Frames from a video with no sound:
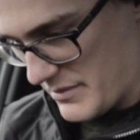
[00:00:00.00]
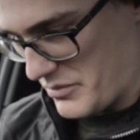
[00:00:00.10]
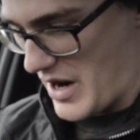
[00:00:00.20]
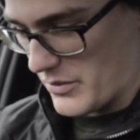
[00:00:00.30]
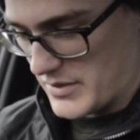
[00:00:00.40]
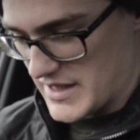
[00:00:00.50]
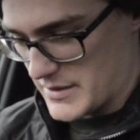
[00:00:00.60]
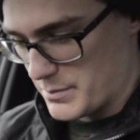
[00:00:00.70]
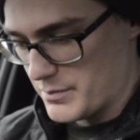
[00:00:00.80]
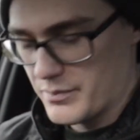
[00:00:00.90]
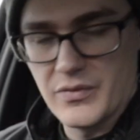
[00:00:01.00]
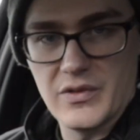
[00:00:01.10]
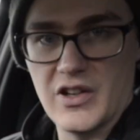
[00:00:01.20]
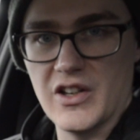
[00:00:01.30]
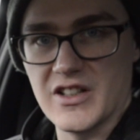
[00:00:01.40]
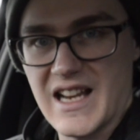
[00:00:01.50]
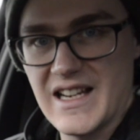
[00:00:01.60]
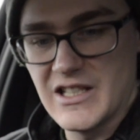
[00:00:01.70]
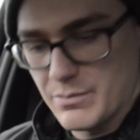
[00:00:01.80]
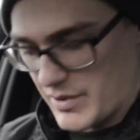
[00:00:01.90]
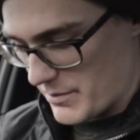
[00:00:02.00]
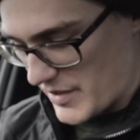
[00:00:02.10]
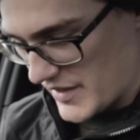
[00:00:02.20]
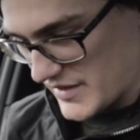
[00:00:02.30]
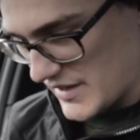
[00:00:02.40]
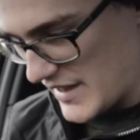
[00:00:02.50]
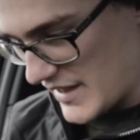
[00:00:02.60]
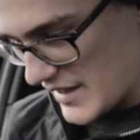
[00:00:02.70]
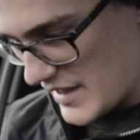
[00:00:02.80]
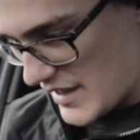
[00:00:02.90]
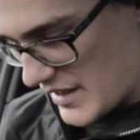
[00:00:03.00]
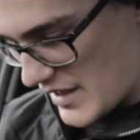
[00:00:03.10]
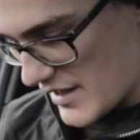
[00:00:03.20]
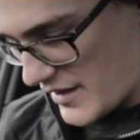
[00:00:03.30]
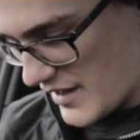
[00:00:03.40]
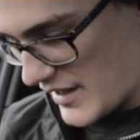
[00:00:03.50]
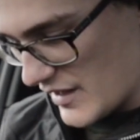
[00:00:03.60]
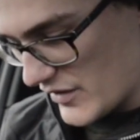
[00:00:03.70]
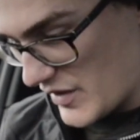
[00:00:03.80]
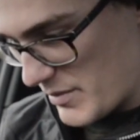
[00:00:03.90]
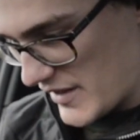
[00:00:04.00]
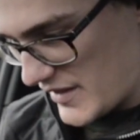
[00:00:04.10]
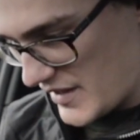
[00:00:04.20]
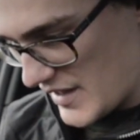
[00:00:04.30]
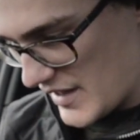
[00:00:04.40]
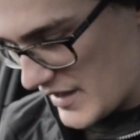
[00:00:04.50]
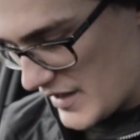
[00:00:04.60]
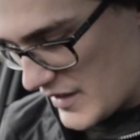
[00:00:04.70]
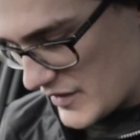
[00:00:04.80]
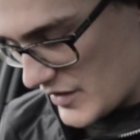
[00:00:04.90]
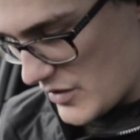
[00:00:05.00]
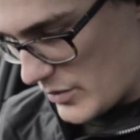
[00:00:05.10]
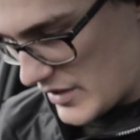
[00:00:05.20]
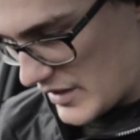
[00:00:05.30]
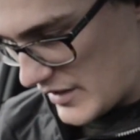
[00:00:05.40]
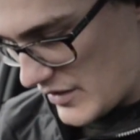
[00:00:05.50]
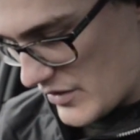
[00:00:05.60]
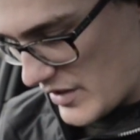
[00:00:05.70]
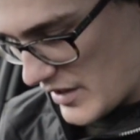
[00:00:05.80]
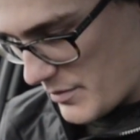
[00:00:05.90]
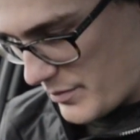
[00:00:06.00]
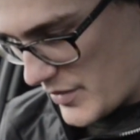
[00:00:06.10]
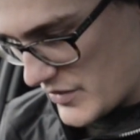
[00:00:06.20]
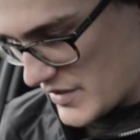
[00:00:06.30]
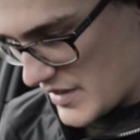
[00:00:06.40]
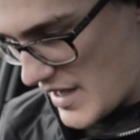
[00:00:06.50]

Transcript: well, it's to your taste, but personally, I think it looks a bit silly. So what I'm going to do, I'm going to boost